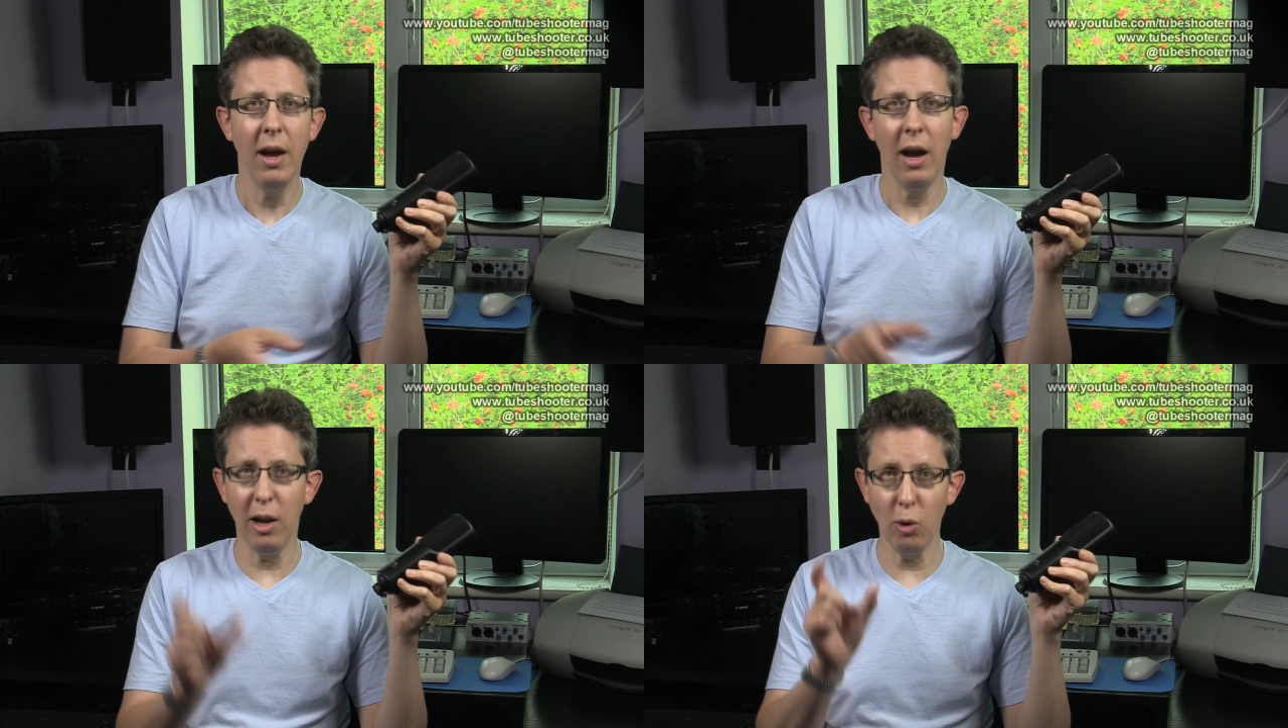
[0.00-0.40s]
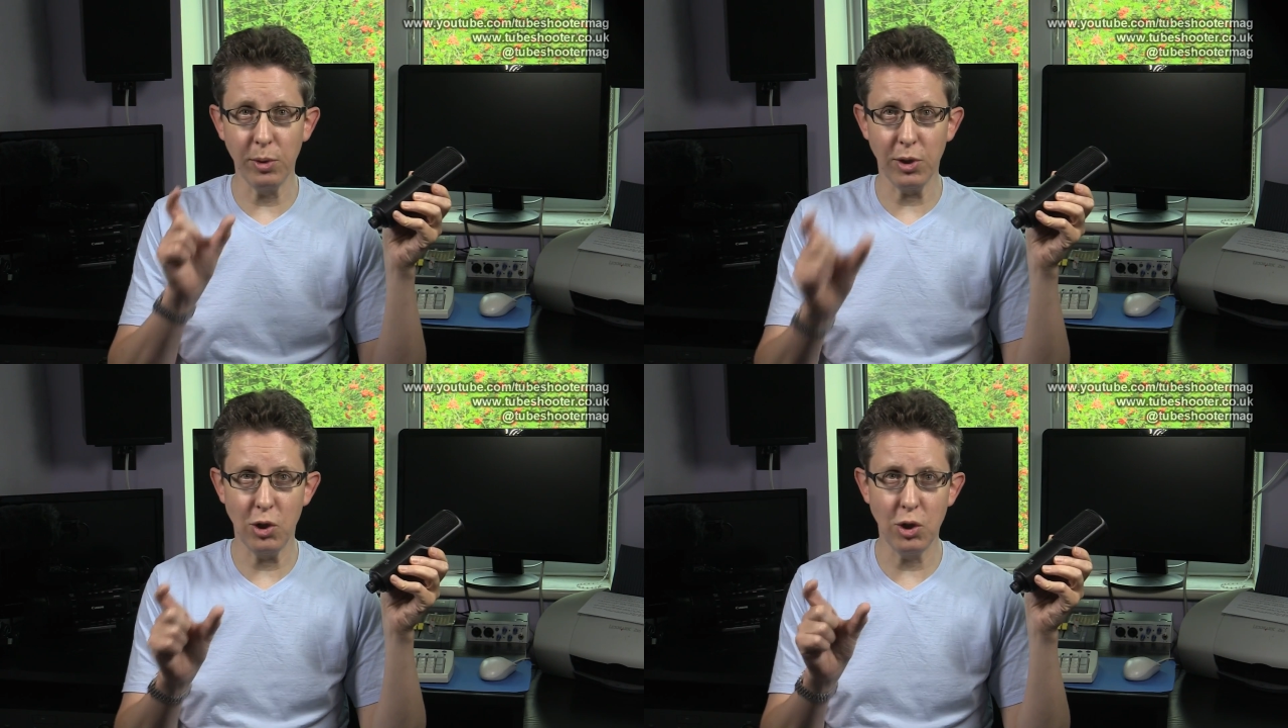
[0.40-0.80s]
along
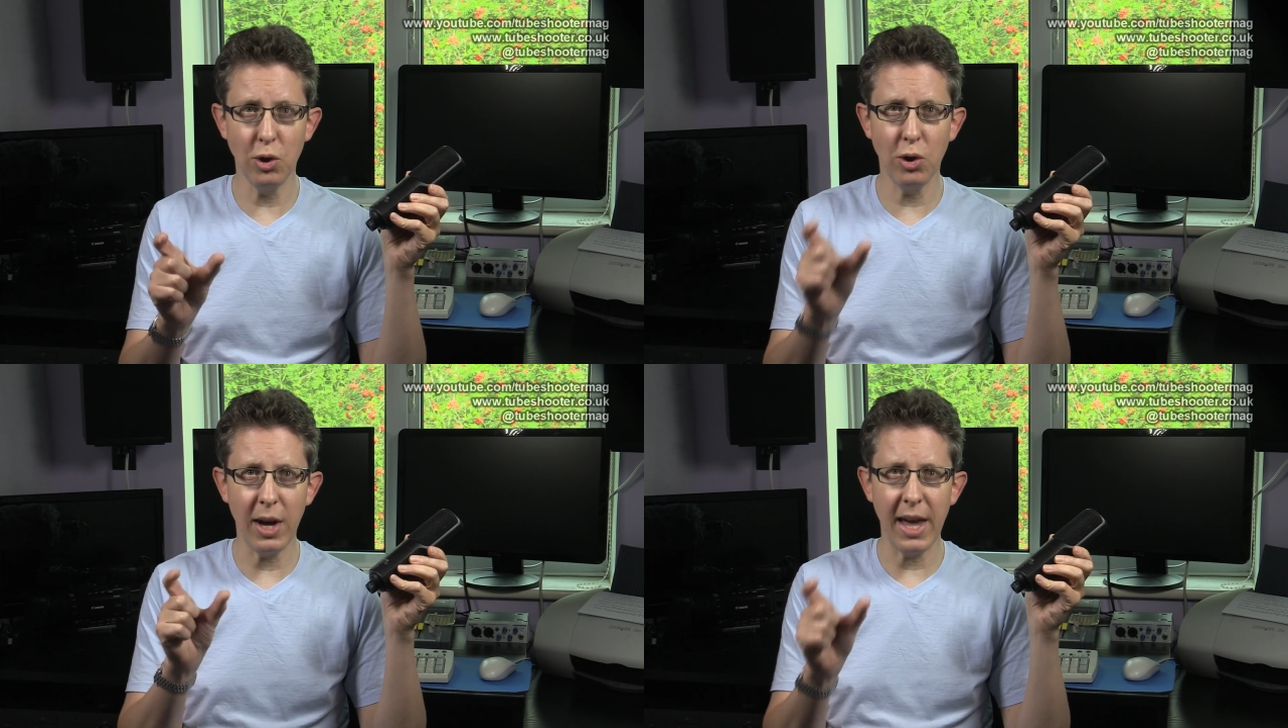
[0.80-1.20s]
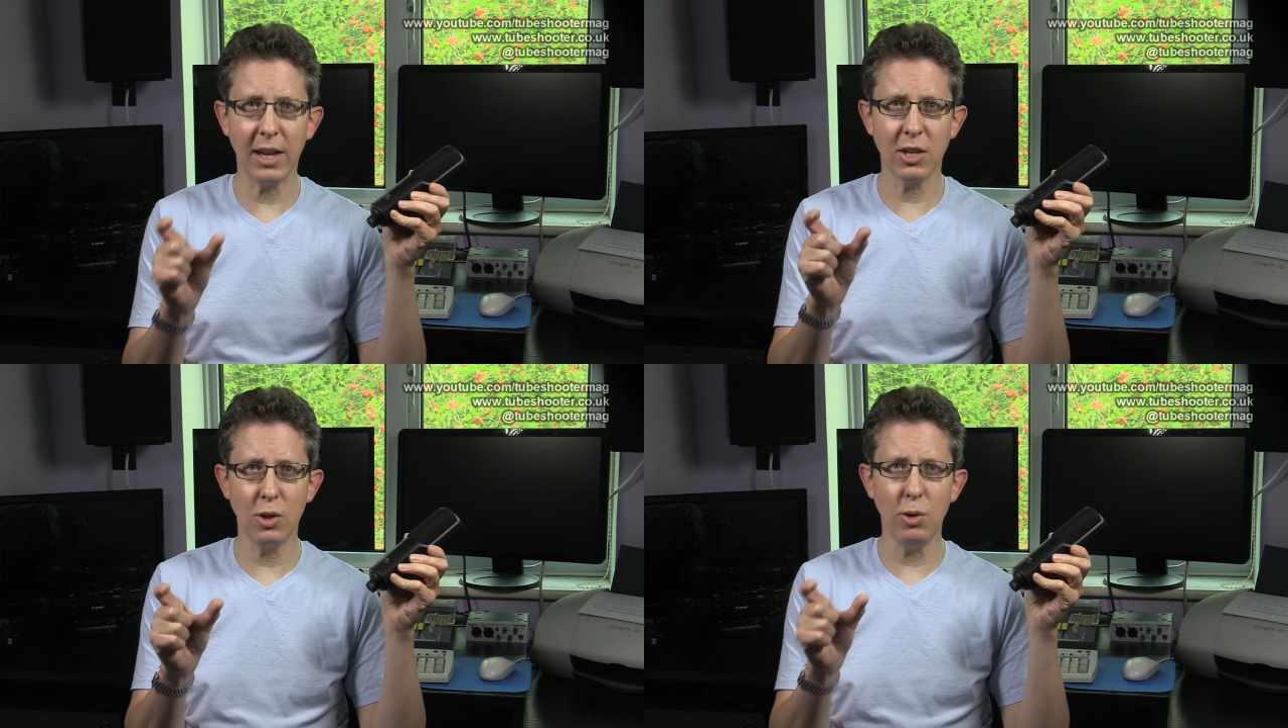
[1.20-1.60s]
with the Shure
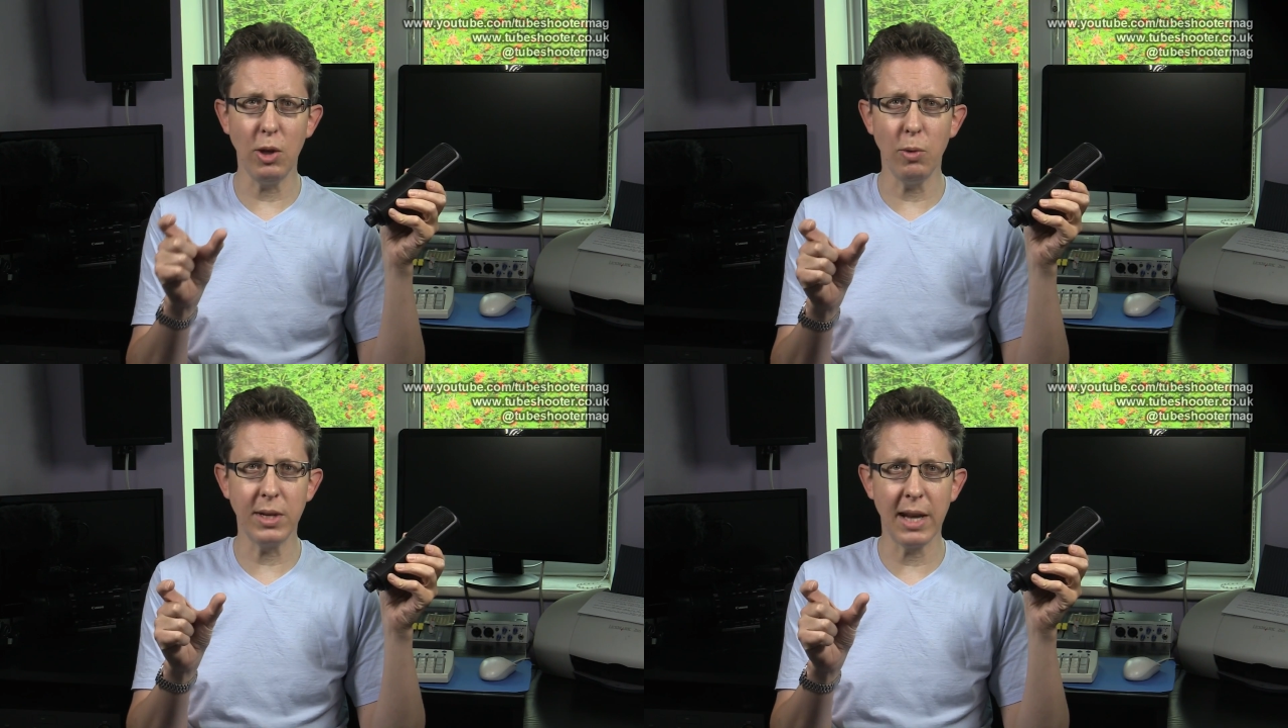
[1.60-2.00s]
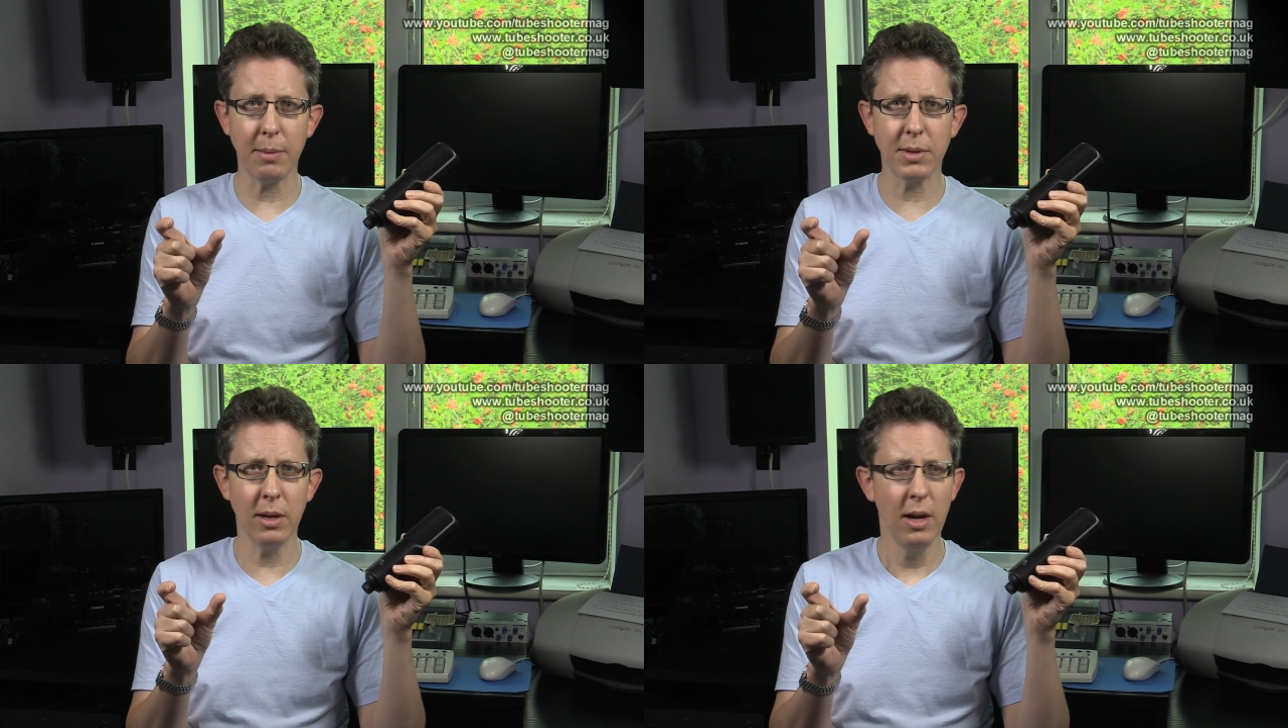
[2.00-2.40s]
X2U
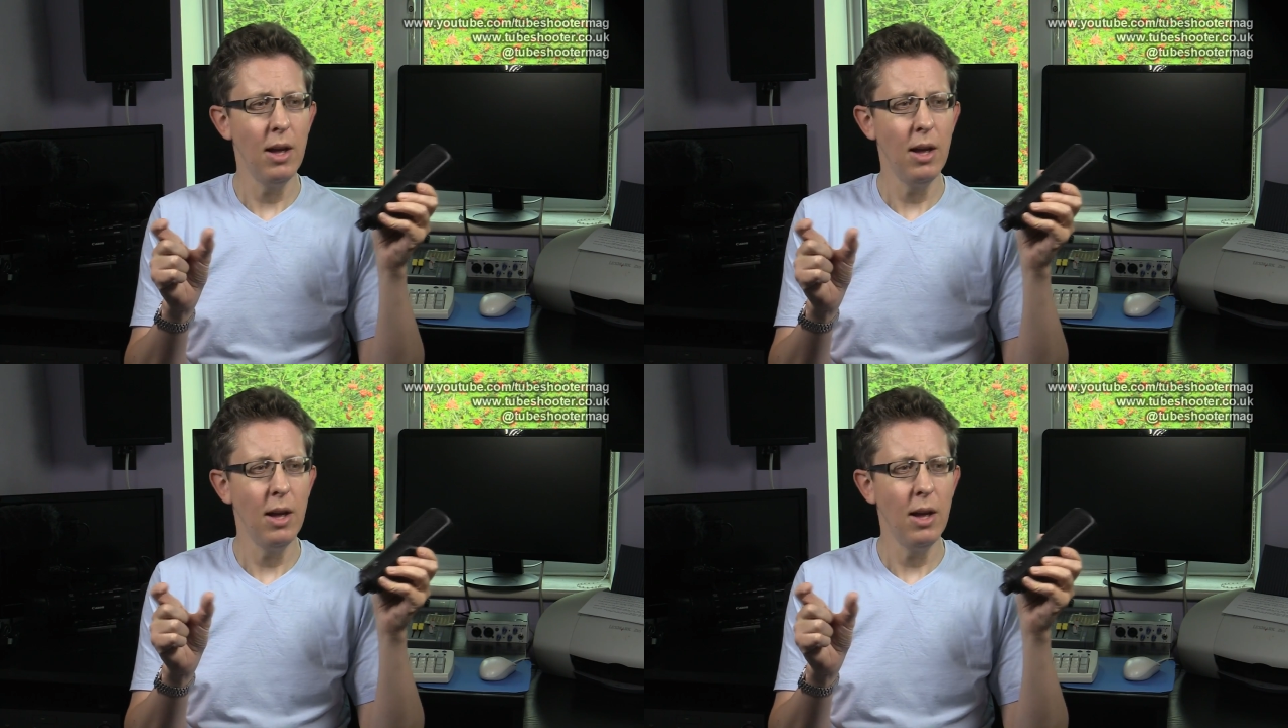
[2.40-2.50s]
adapter,